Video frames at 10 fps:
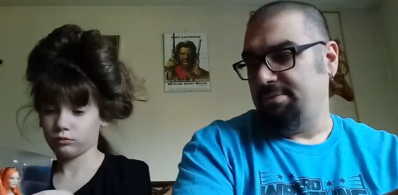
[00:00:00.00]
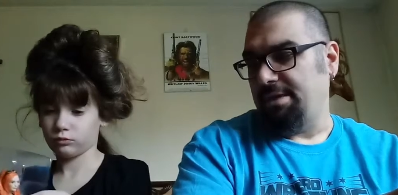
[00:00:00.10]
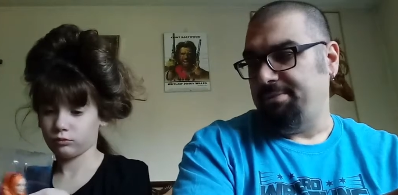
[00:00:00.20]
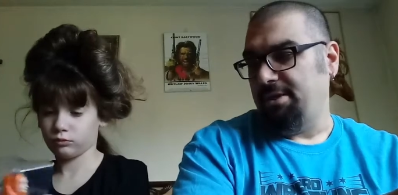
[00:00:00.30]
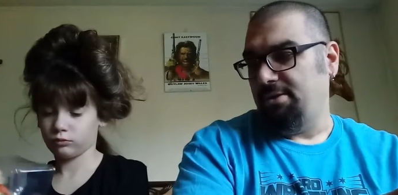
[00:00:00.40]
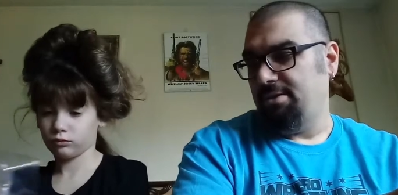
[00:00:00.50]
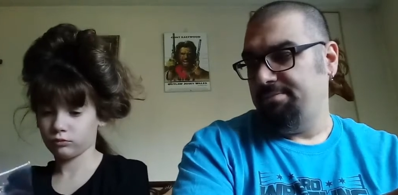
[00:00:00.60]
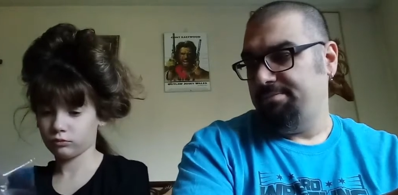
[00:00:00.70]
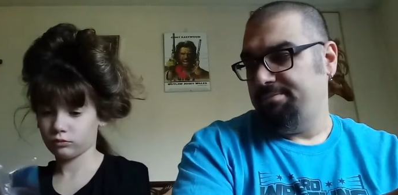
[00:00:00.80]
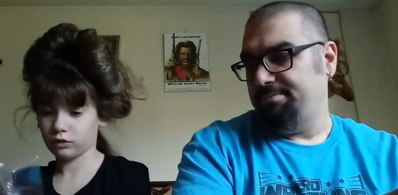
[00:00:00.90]
Speaker 1: Pop the
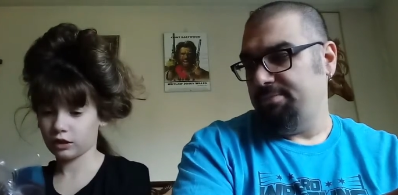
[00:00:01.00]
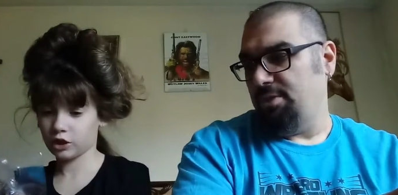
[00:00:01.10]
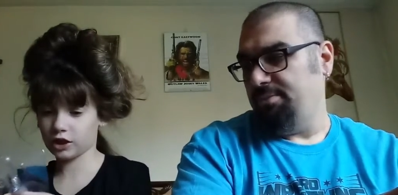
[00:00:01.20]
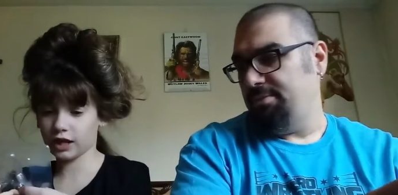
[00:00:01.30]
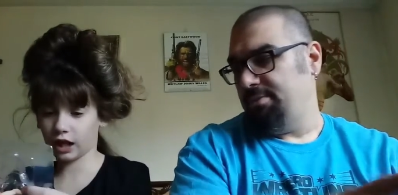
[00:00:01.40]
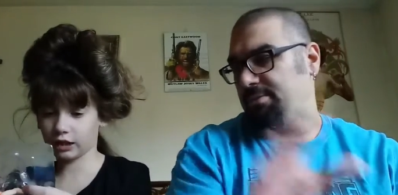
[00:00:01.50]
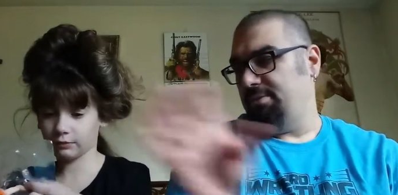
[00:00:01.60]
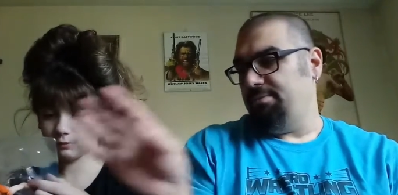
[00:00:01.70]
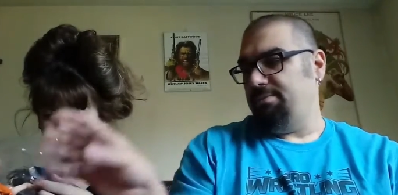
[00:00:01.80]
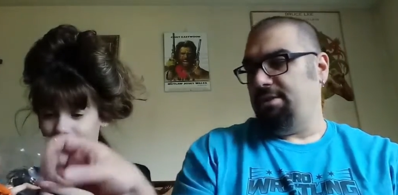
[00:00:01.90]
arm. Oh, She's stuck.
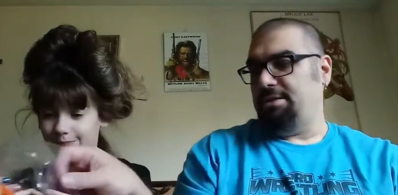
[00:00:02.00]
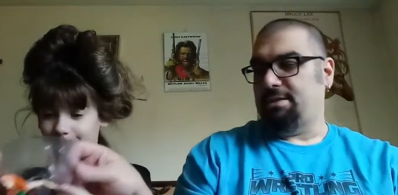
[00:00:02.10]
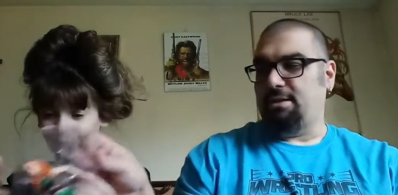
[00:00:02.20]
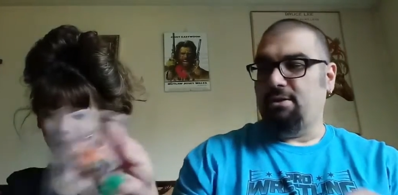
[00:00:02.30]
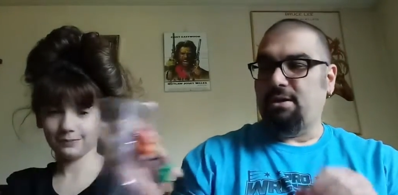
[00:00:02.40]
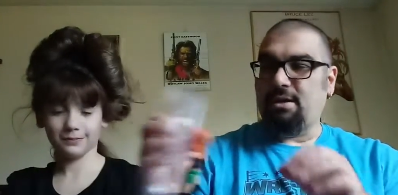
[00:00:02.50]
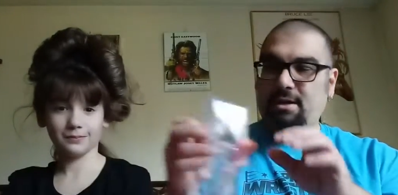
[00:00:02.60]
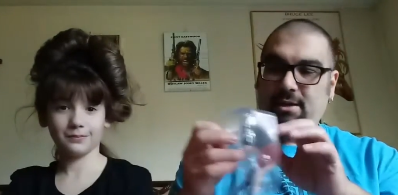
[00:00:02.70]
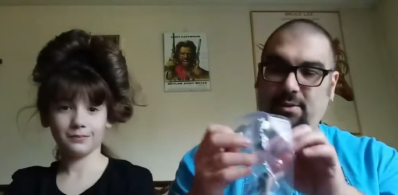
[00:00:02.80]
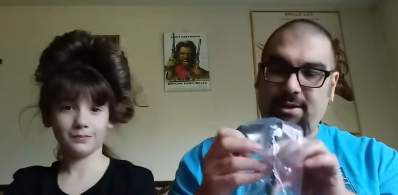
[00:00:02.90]
Oh. It's got a hook
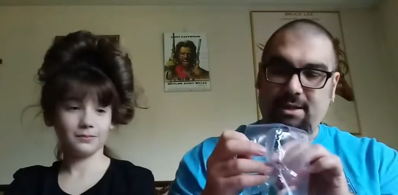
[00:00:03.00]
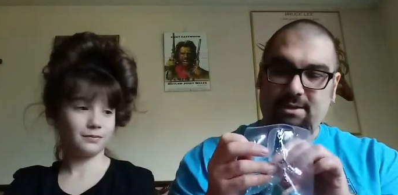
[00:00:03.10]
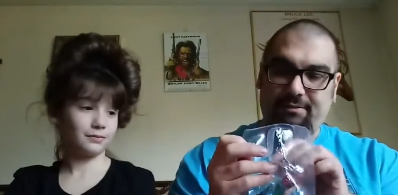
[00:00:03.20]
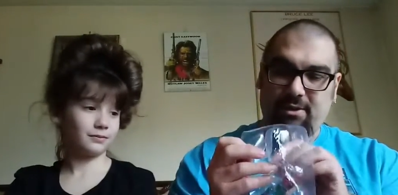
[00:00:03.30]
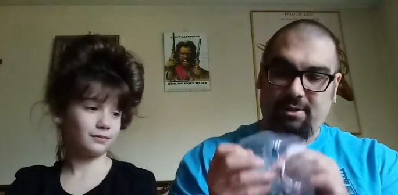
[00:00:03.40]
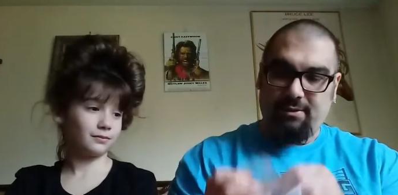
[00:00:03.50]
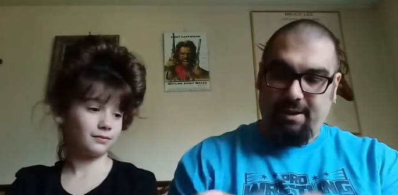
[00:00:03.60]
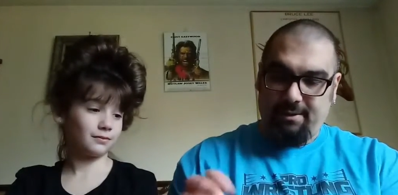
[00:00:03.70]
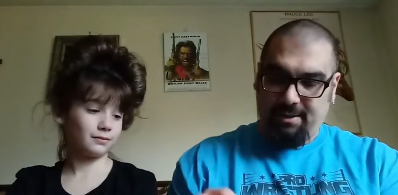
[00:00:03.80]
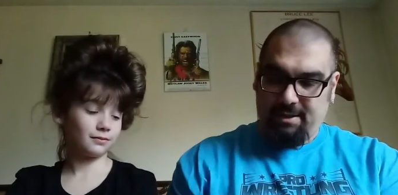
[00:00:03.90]
on it. Oh, it does have a hook.
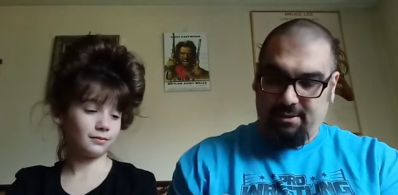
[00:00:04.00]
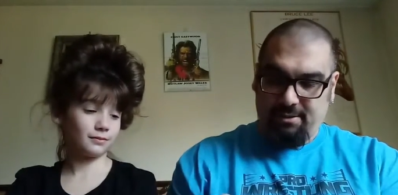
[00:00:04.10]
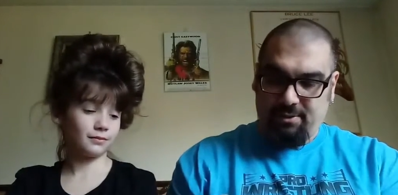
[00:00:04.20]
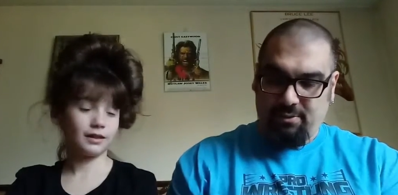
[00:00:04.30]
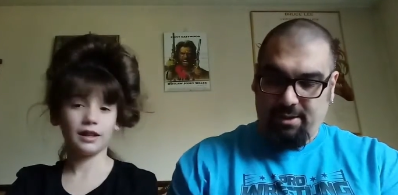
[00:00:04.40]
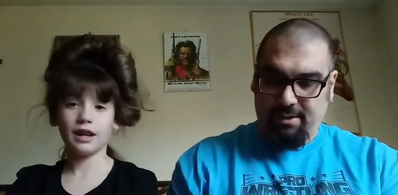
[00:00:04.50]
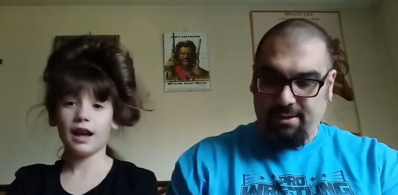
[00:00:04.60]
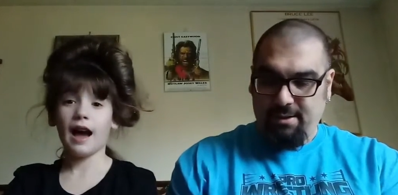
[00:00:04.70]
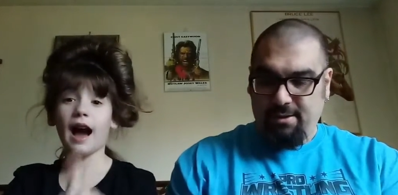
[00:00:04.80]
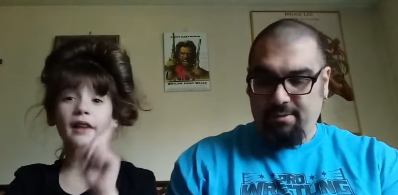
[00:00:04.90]
Okay, let me get the hook real quick.
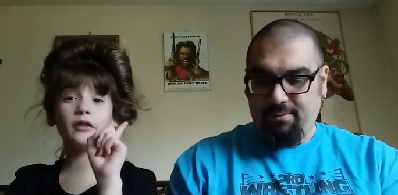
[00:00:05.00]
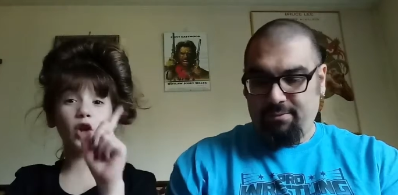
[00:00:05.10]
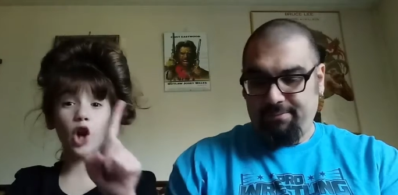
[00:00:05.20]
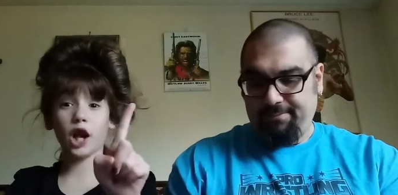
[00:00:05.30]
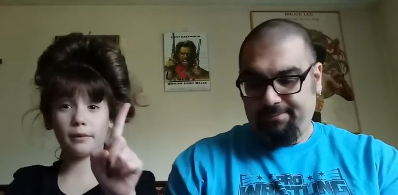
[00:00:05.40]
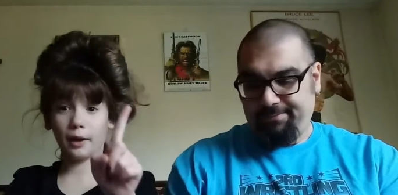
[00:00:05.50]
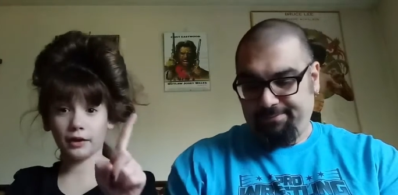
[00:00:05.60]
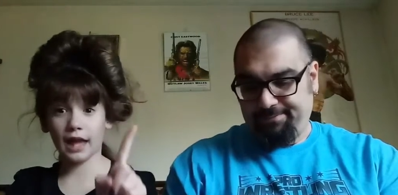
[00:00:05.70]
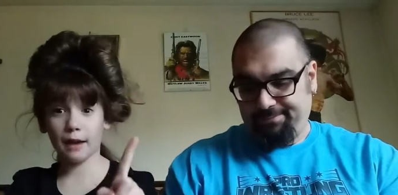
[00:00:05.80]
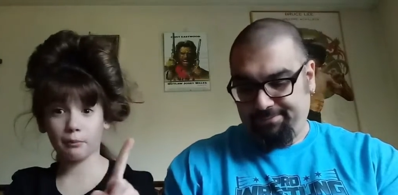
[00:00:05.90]
Speaker 2: I forgot
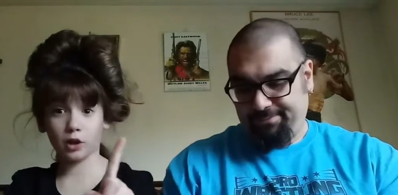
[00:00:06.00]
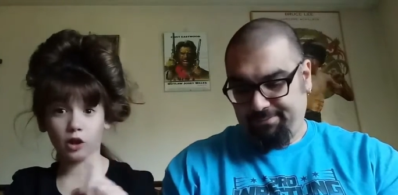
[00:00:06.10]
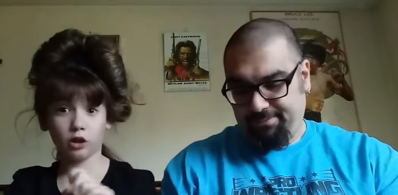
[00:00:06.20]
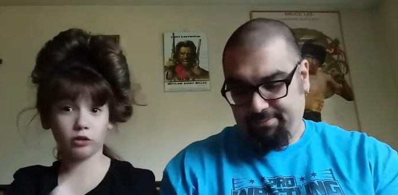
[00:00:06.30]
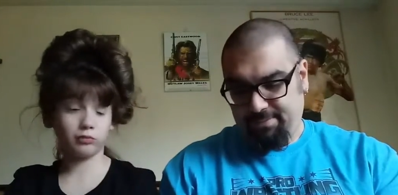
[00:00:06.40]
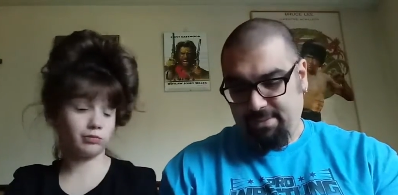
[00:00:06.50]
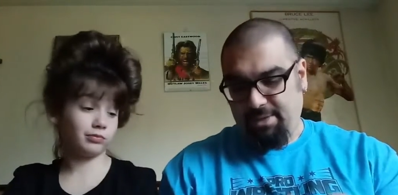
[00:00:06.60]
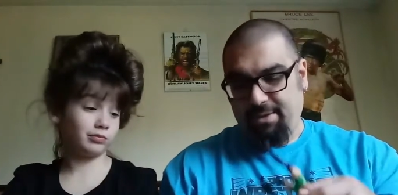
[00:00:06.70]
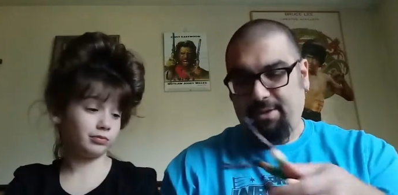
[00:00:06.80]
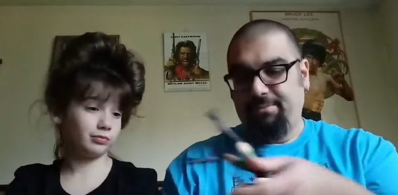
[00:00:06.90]
about that part.
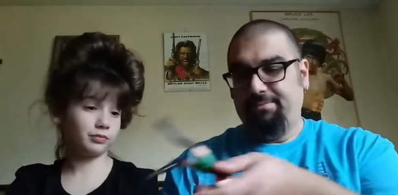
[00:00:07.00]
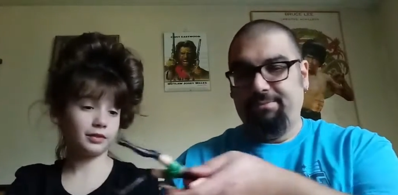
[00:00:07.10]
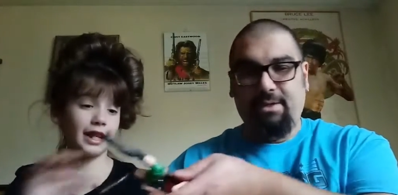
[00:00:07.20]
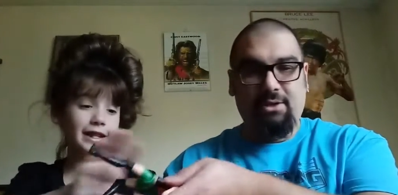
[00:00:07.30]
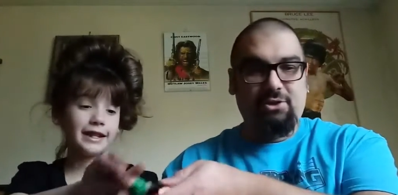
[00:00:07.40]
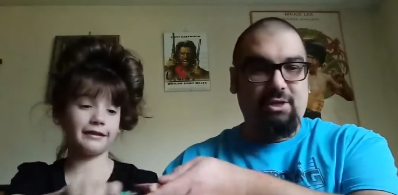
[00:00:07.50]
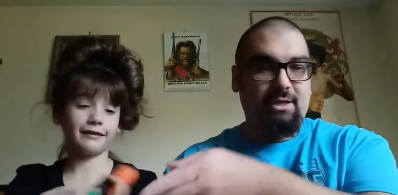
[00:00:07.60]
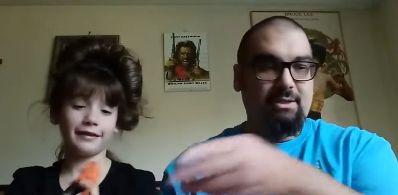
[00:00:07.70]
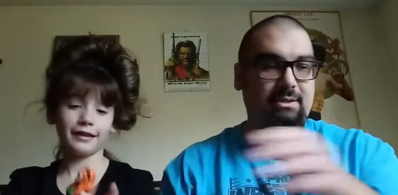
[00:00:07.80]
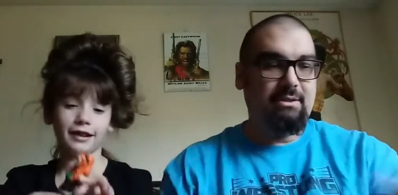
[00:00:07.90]
Speaker 1: There we go. Thank there you. she
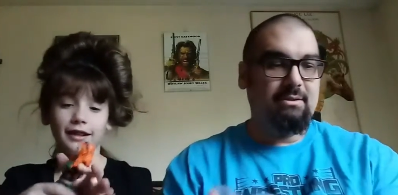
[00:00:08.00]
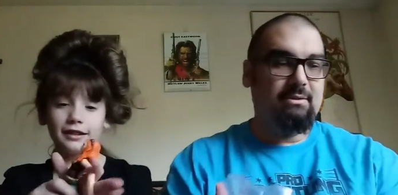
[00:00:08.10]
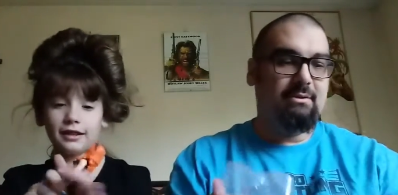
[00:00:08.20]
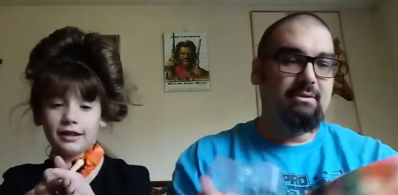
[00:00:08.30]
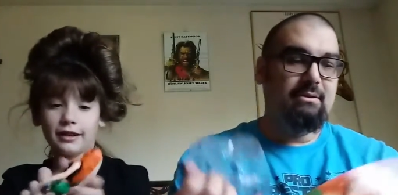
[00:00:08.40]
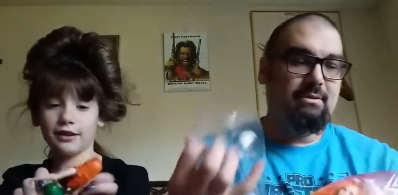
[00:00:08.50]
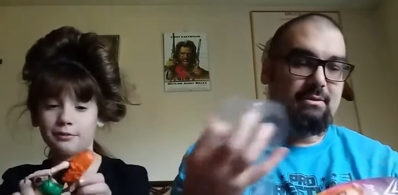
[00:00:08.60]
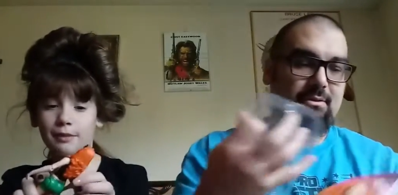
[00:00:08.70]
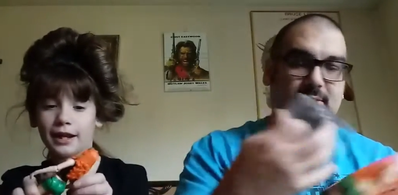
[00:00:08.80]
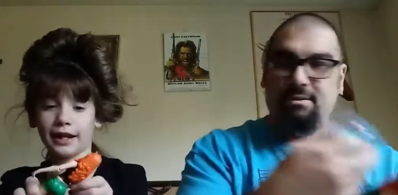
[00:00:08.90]
is.
Speaker 2: So
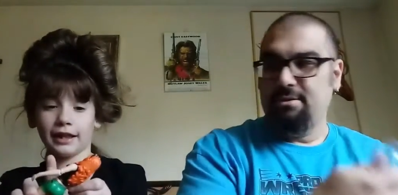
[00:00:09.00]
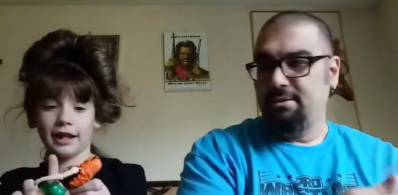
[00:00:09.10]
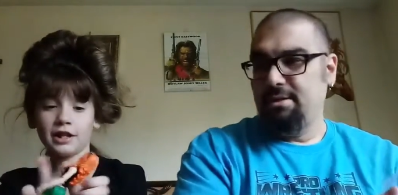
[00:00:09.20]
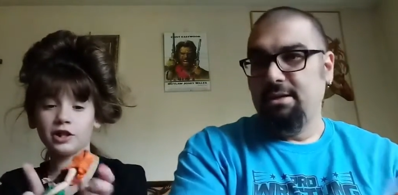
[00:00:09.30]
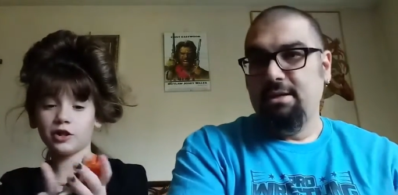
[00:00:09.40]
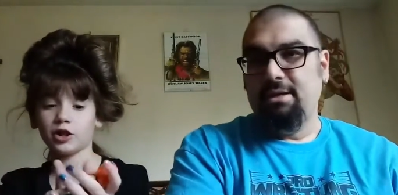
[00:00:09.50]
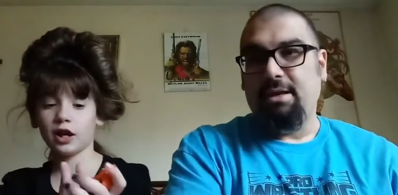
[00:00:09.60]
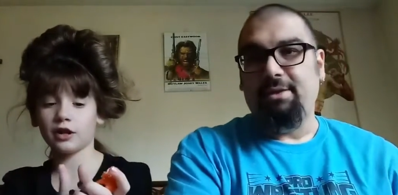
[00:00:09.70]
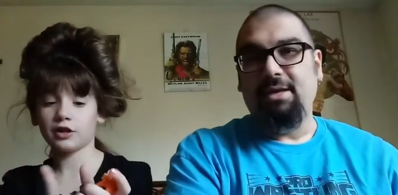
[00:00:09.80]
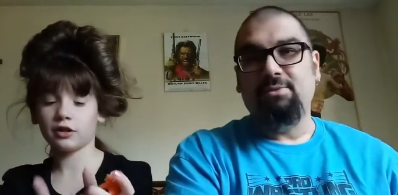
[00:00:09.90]
here's Becky Lynch.
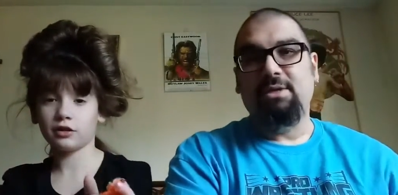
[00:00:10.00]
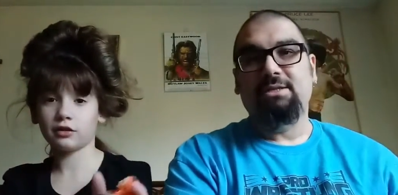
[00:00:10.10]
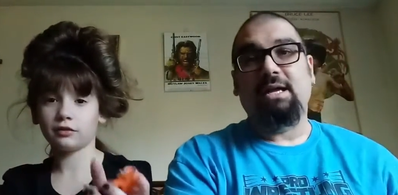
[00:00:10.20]
Speaker 1: Now these were